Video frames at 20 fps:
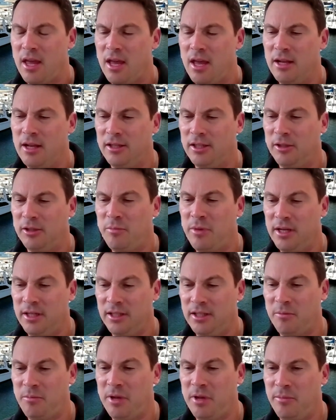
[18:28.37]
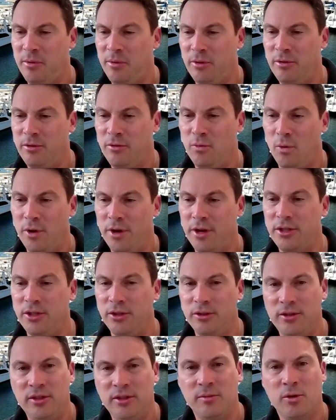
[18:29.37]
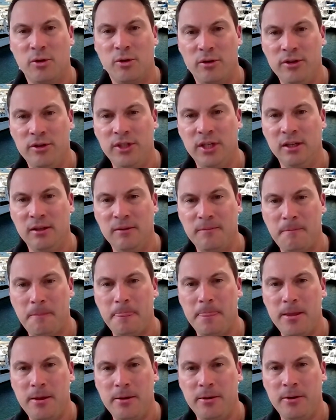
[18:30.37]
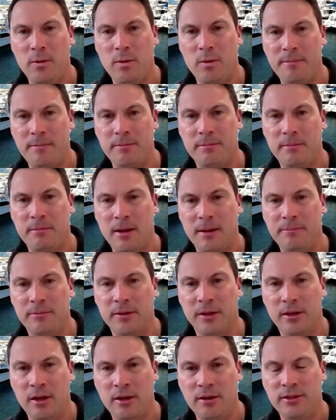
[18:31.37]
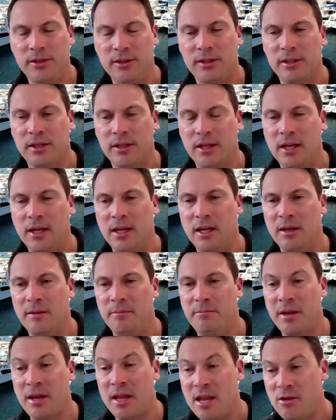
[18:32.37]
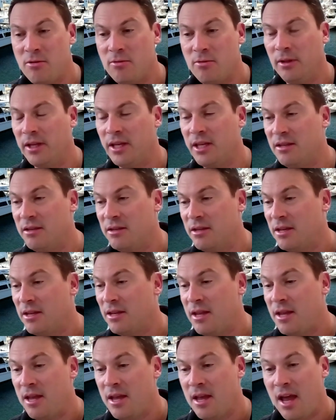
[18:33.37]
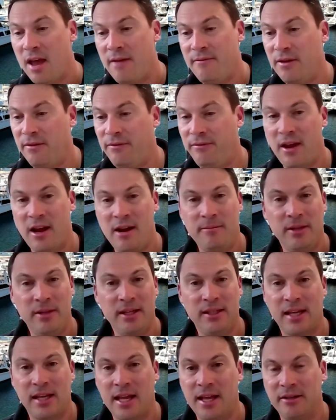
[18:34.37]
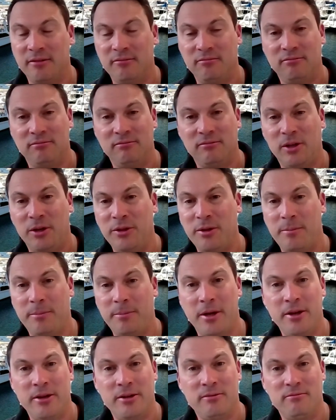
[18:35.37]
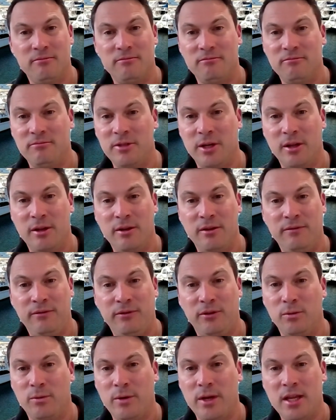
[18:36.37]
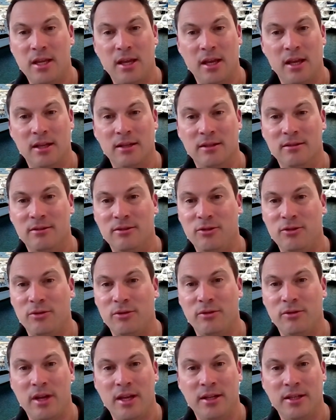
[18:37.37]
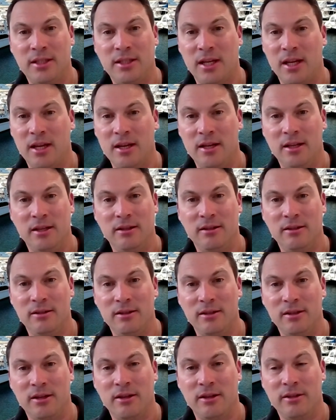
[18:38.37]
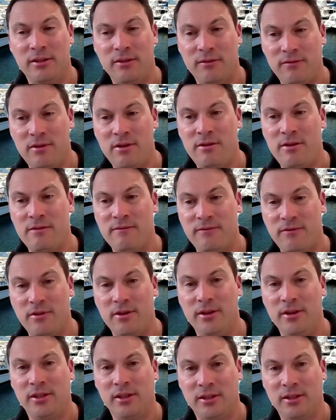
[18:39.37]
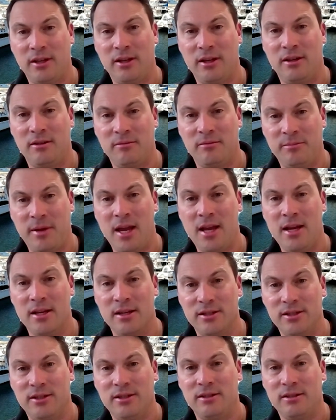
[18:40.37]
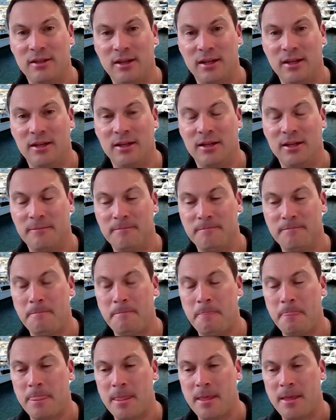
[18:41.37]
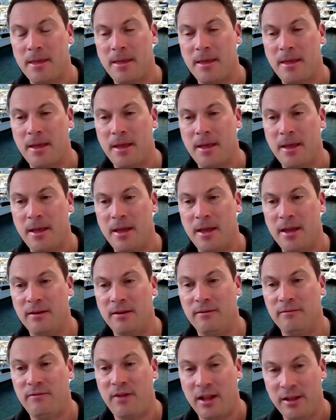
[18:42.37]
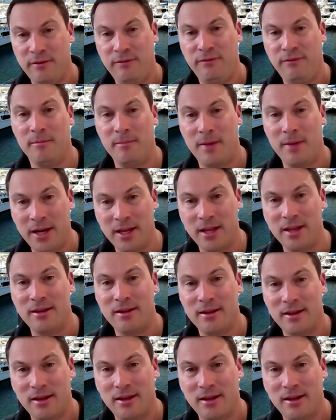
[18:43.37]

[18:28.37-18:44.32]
it speaks to people who want to do some cruising, up the coast, but equally have their families out on the boat, for a weekend or entertaining. It's a very versatile package. And value for money,